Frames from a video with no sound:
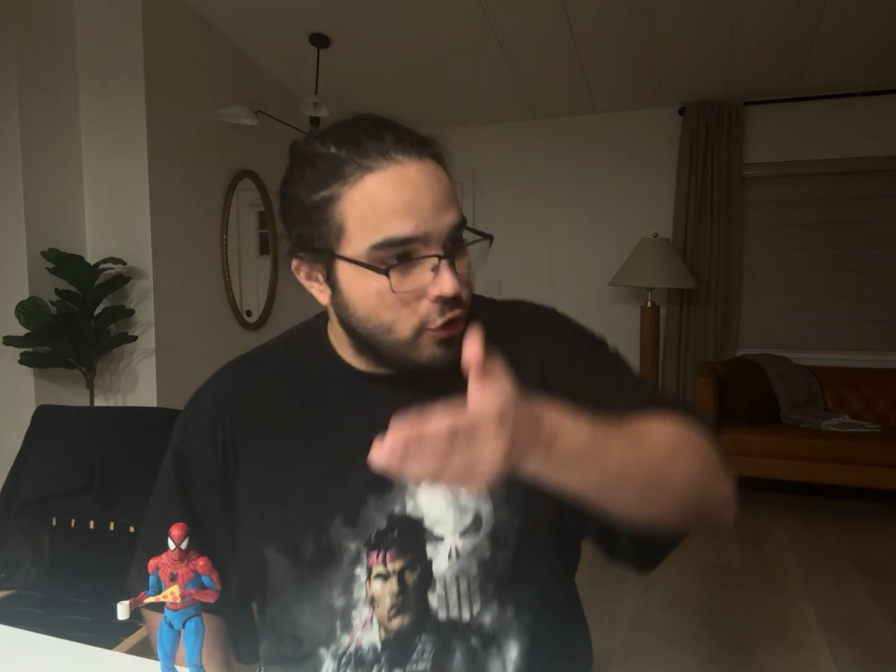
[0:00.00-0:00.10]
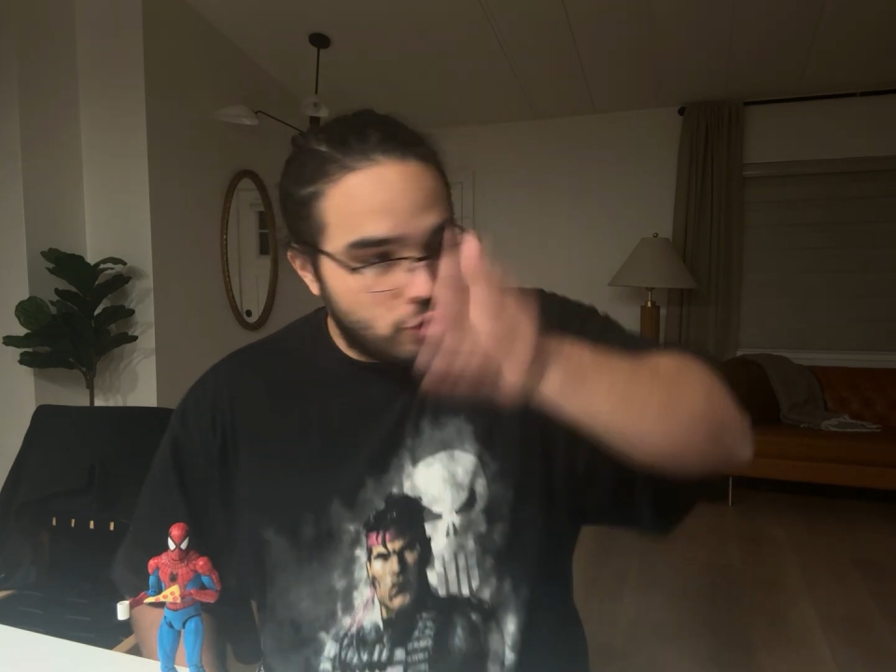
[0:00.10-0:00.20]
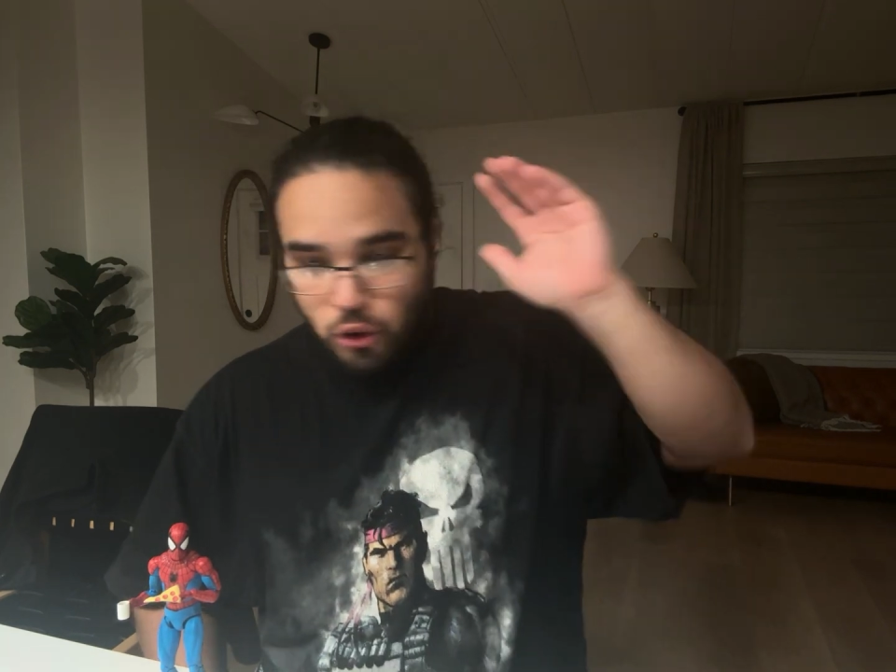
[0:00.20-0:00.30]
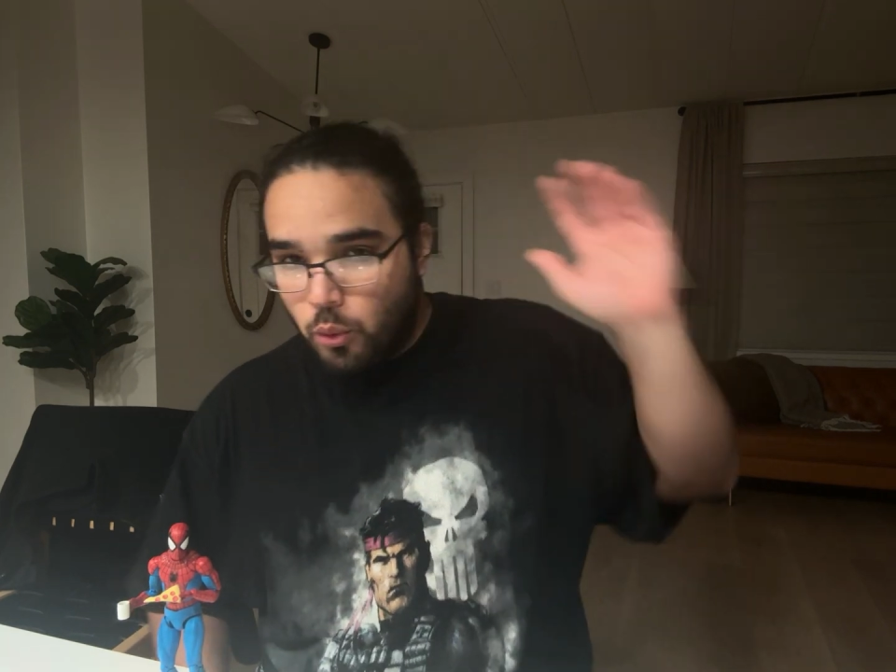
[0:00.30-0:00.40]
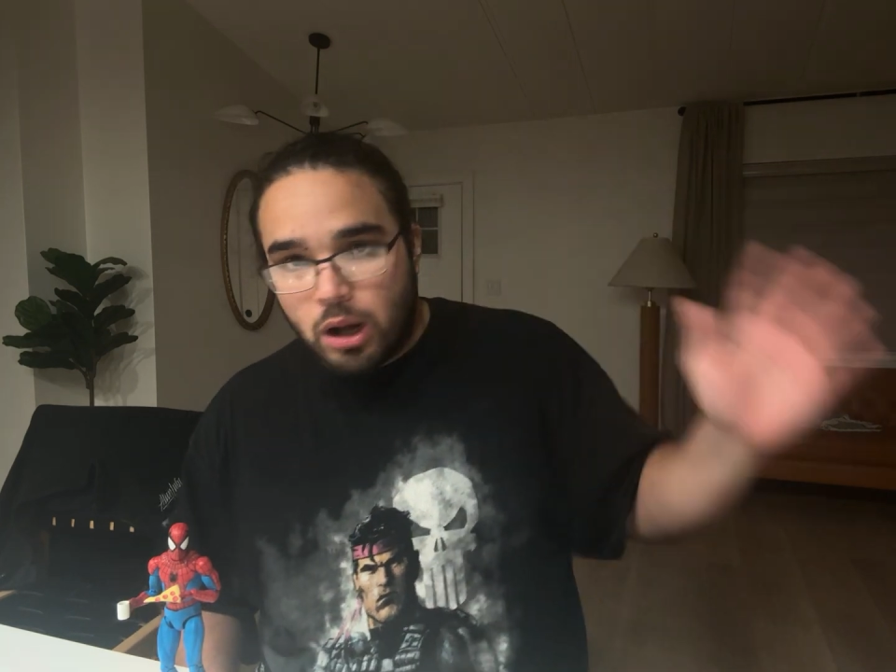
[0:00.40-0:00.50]

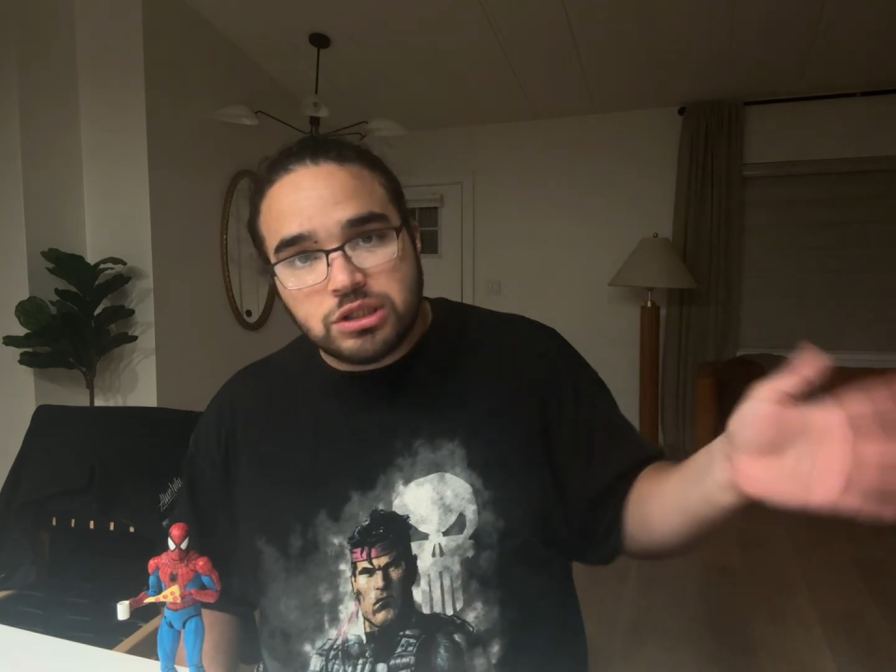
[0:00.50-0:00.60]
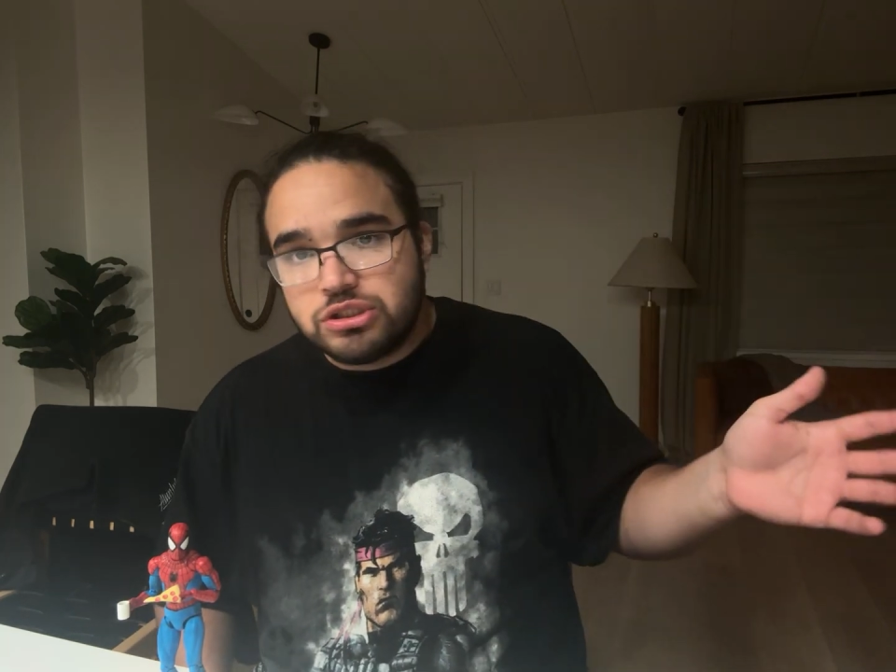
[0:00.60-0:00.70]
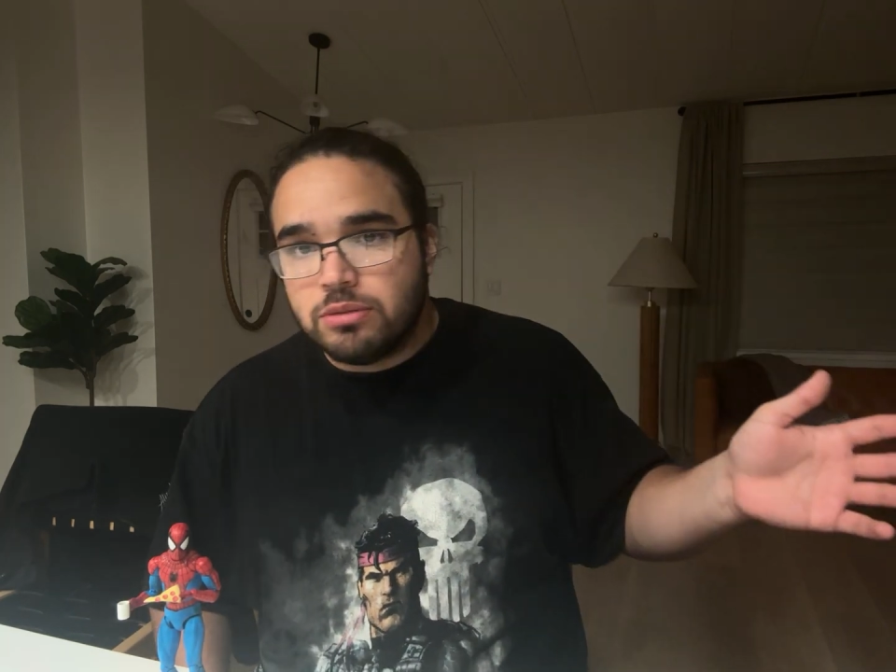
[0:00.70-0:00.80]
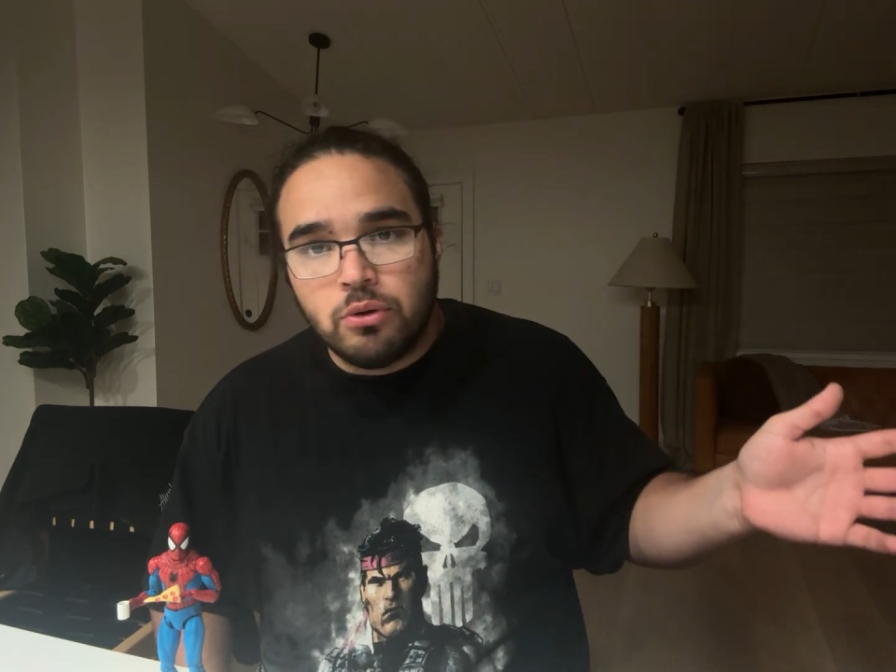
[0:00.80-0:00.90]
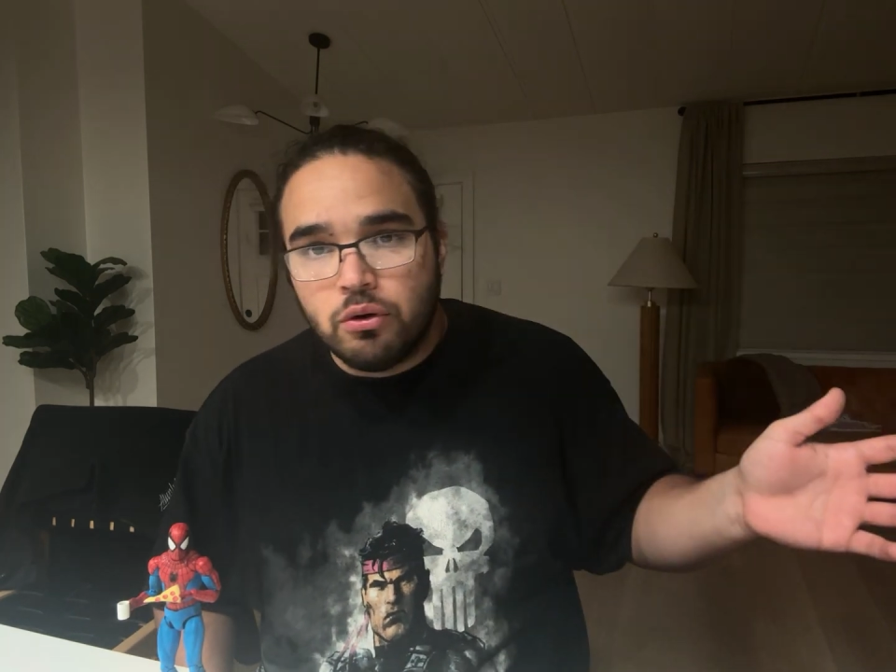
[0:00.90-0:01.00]
Go watch
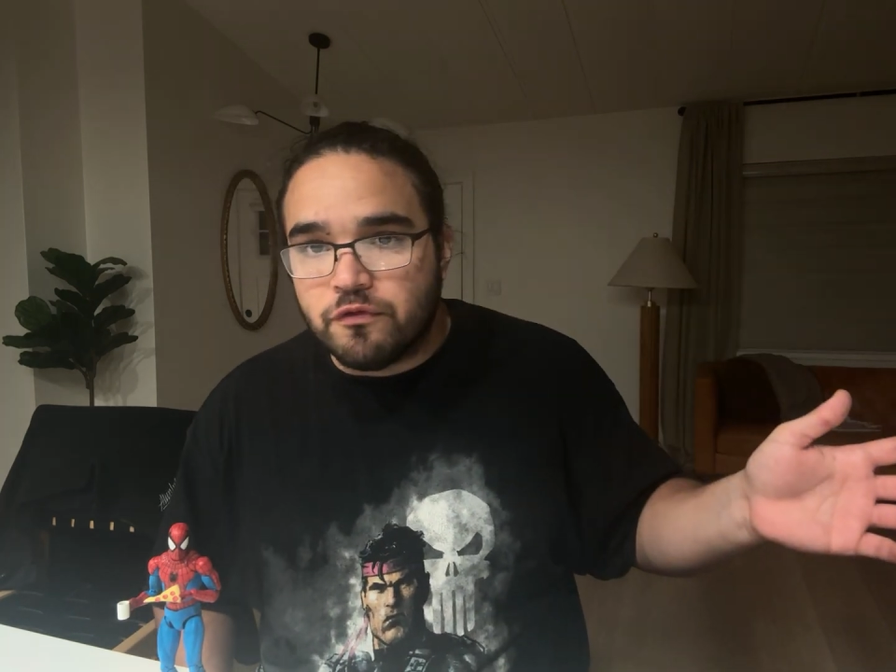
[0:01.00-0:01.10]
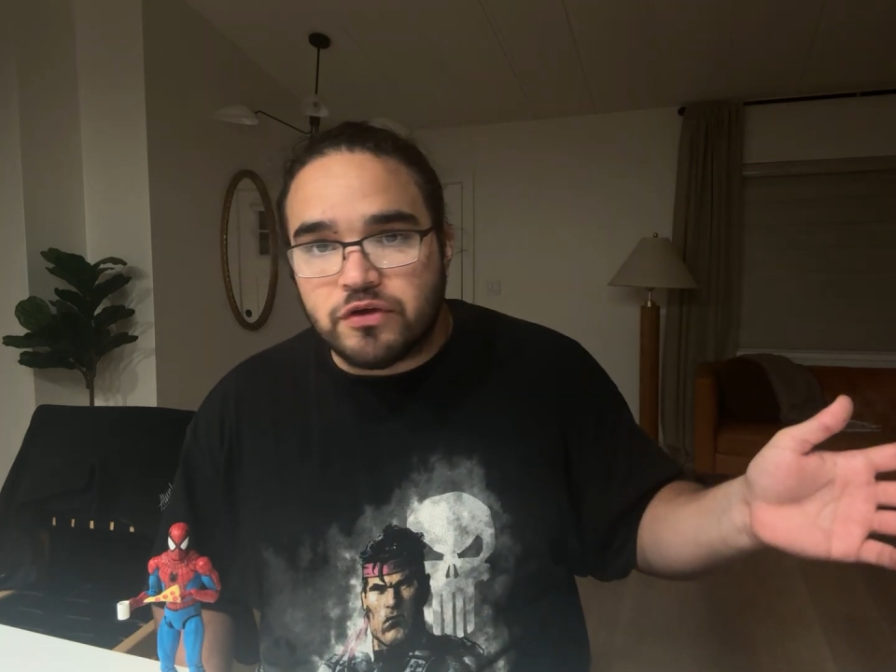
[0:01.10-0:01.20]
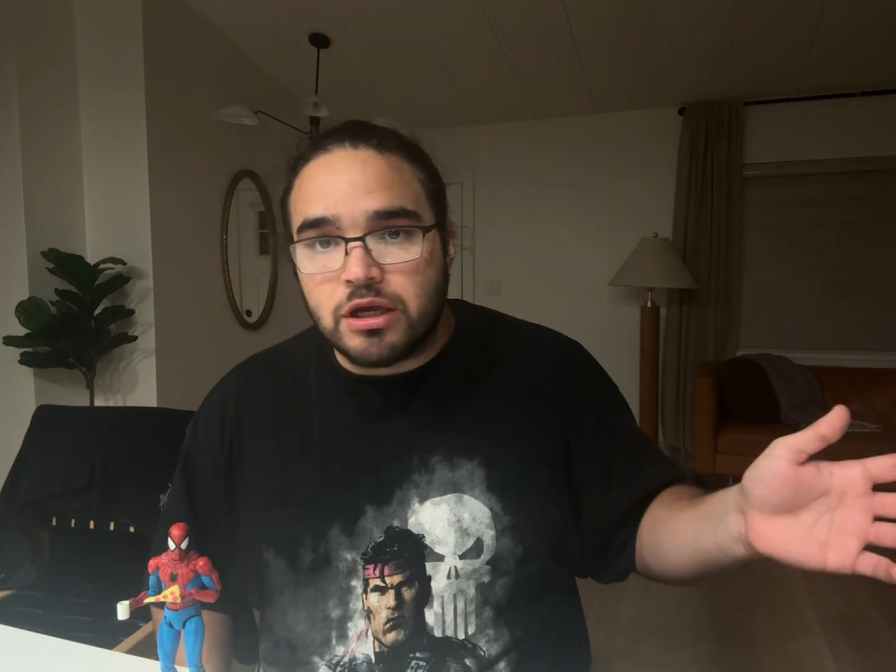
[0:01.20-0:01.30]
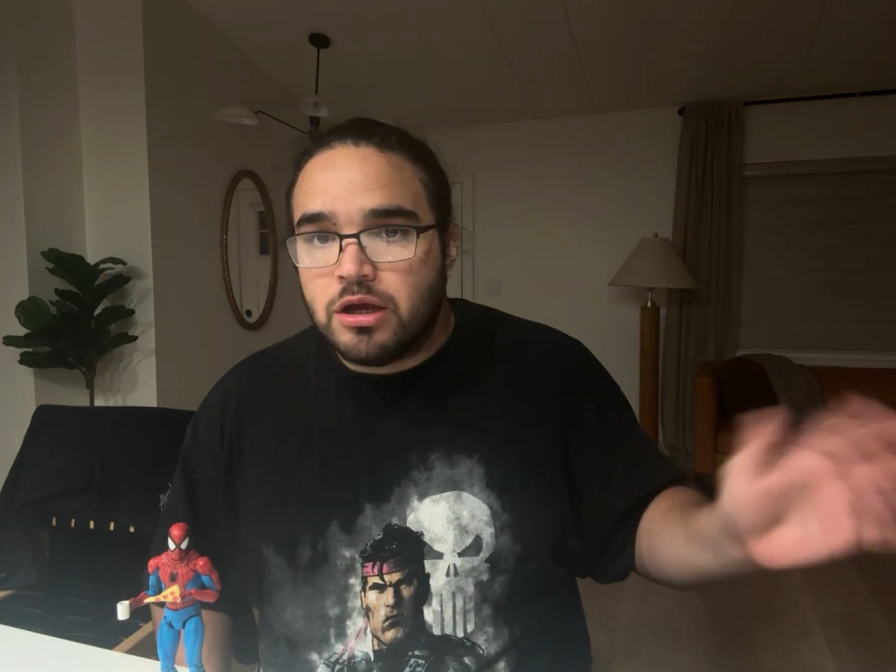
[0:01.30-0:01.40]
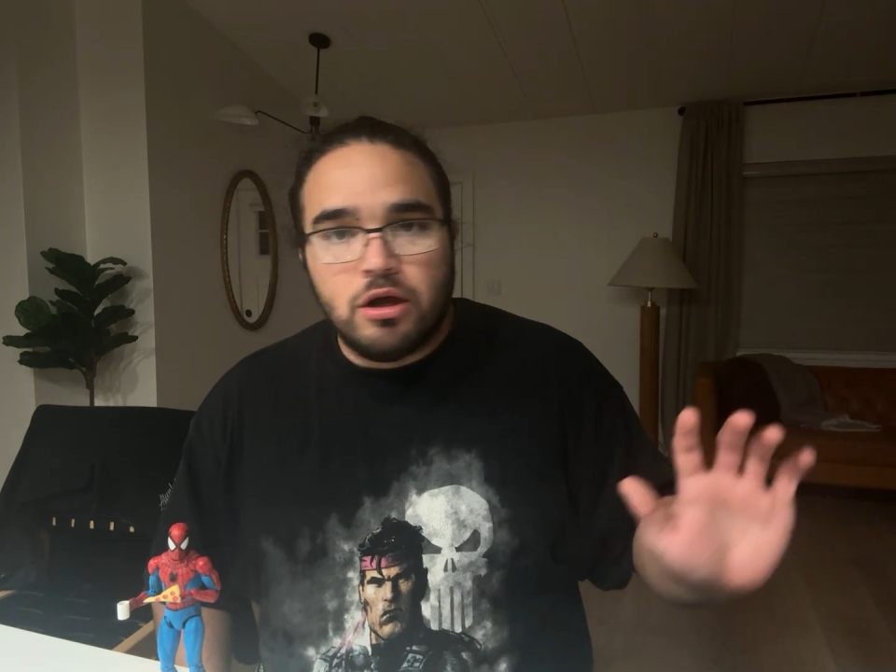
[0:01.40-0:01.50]
the movie.